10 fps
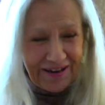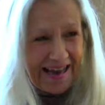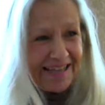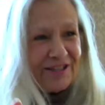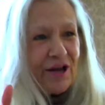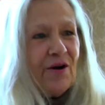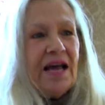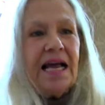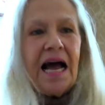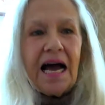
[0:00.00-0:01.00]
gal. So
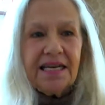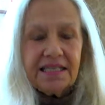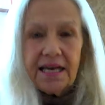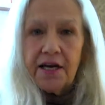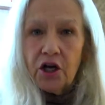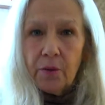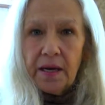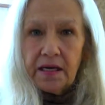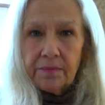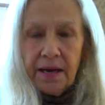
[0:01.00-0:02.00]
I decided to
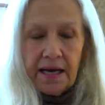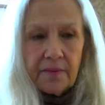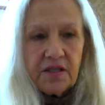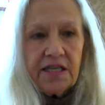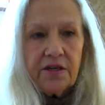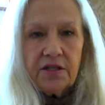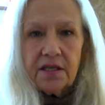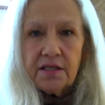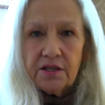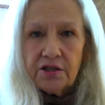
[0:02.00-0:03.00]
go back upstairs
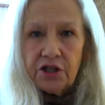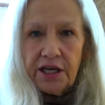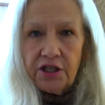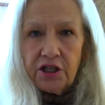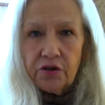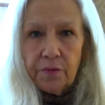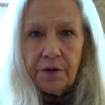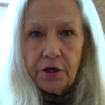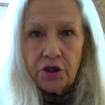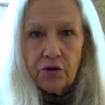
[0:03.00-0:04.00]
and change into a
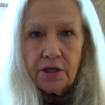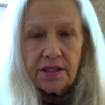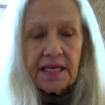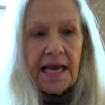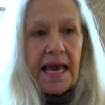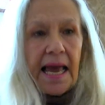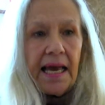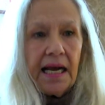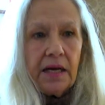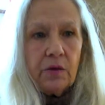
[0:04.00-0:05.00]
pair of shorts.
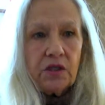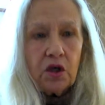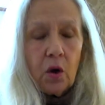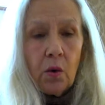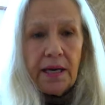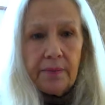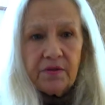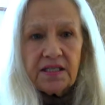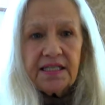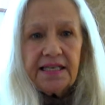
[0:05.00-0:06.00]
And I was going
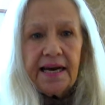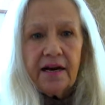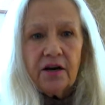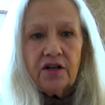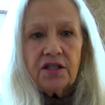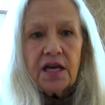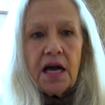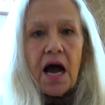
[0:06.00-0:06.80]
up the stairs.